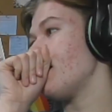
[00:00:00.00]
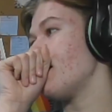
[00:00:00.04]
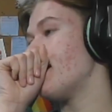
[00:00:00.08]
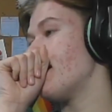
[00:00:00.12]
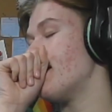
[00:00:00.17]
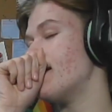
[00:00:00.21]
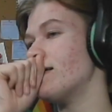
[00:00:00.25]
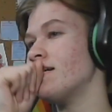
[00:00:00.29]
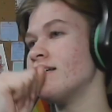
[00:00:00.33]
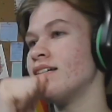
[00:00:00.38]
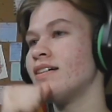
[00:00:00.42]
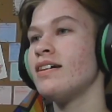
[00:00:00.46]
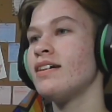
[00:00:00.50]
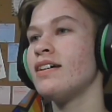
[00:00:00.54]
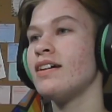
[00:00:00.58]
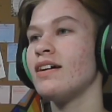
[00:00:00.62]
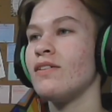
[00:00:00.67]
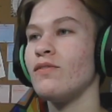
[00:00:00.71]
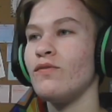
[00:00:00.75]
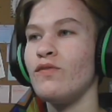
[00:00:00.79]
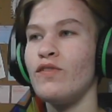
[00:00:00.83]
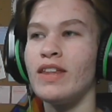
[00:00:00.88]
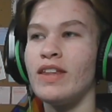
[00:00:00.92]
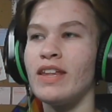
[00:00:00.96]

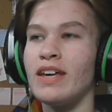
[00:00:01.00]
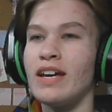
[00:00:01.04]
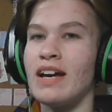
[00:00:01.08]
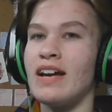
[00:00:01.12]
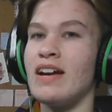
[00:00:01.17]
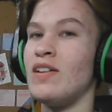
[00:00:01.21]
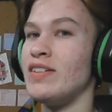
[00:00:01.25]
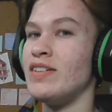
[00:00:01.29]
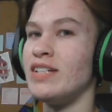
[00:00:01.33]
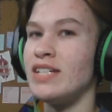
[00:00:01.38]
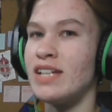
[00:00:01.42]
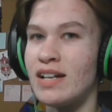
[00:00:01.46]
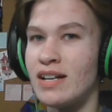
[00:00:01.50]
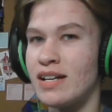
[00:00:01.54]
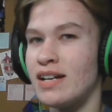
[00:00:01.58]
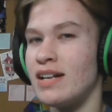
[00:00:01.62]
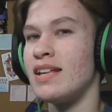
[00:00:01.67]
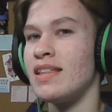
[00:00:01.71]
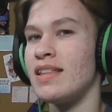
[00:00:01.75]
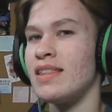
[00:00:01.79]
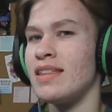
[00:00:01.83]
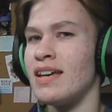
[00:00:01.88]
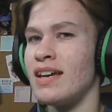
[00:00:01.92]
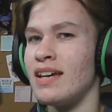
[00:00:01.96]
feel like I haven't done
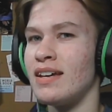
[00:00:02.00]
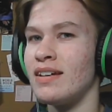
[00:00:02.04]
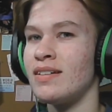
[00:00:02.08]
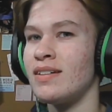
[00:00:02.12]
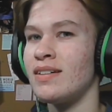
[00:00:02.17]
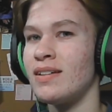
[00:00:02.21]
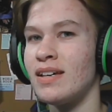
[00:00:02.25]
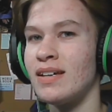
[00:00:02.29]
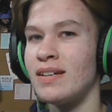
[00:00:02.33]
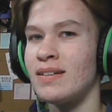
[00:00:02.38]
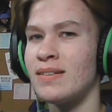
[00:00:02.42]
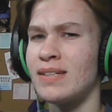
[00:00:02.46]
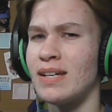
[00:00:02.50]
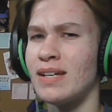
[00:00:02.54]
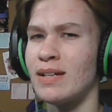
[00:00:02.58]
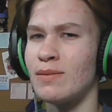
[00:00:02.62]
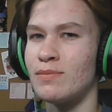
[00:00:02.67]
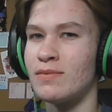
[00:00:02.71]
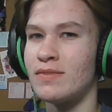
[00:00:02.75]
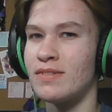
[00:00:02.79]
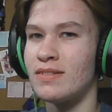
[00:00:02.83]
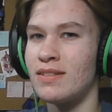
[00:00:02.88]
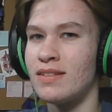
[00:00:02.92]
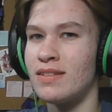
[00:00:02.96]
anything except
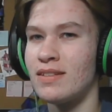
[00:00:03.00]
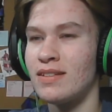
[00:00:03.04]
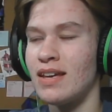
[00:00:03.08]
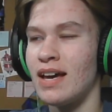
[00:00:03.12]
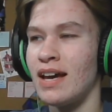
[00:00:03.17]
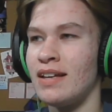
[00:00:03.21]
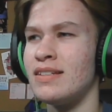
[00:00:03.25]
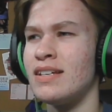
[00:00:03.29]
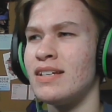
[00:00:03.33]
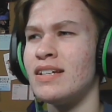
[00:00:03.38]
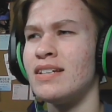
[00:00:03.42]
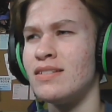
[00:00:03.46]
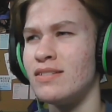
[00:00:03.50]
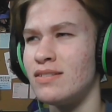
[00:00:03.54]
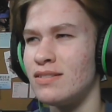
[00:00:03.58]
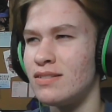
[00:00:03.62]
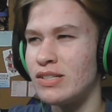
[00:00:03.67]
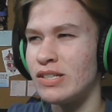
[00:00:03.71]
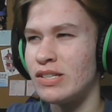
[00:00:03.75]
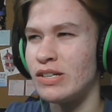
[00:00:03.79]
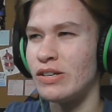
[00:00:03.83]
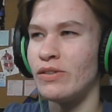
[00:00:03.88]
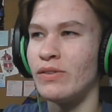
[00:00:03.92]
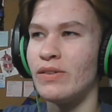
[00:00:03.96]
I did
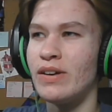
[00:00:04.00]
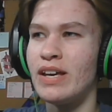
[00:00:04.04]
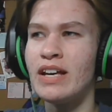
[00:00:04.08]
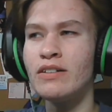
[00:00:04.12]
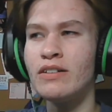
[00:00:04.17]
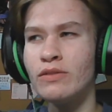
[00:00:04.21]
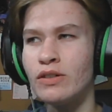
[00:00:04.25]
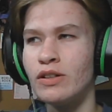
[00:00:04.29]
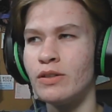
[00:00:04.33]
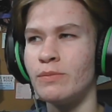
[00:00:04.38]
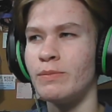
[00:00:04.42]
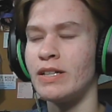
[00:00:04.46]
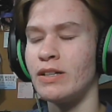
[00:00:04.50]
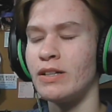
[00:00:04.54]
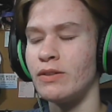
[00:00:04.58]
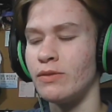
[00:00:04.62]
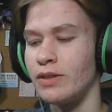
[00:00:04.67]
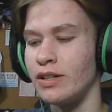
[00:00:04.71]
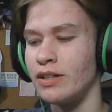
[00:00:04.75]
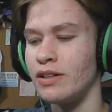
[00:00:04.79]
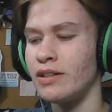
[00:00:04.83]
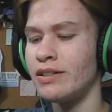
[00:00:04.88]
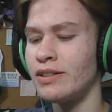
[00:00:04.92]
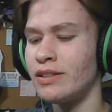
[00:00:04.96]
do equal amount of
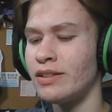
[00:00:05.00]
work